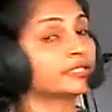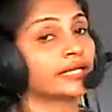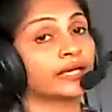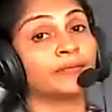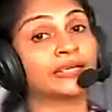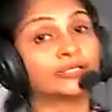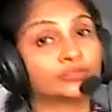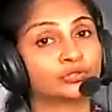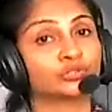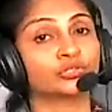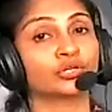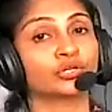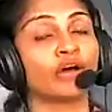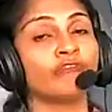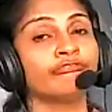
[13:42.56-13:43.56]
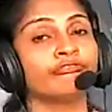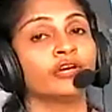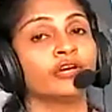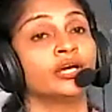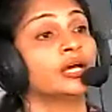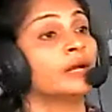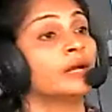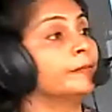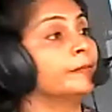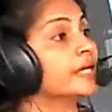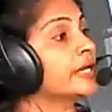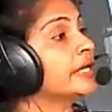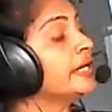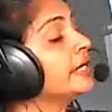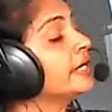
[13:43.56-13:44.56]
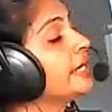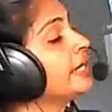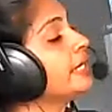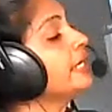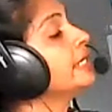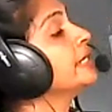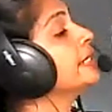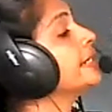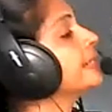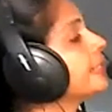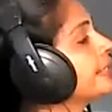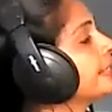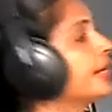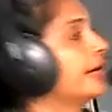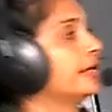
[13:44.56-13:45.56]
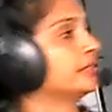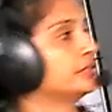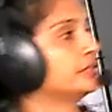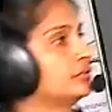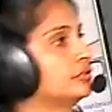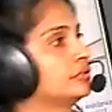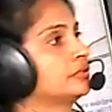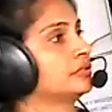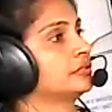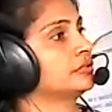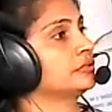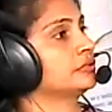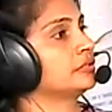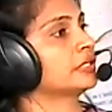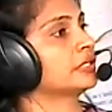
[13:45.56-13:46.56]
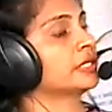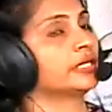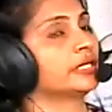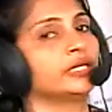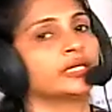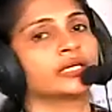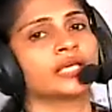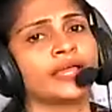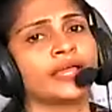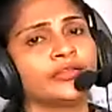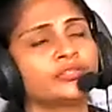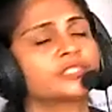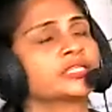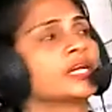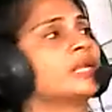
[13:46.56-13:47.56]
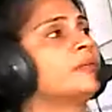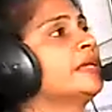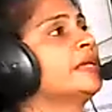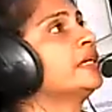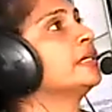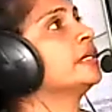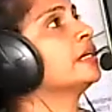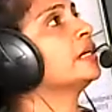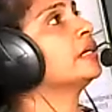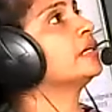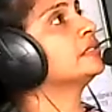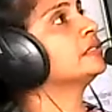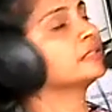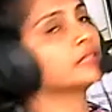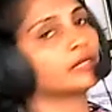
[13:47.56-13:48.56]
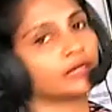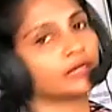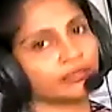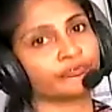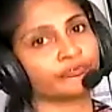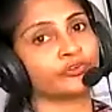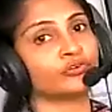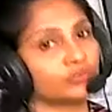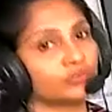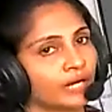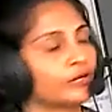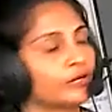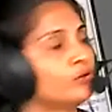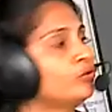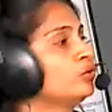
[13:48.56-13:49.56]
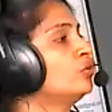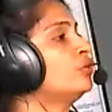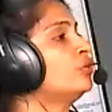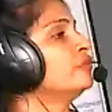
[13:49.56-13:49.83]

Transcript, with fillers: a mixture of gases. many gases. gases. Yes. Okay, can you tell me uh, if you, I don't know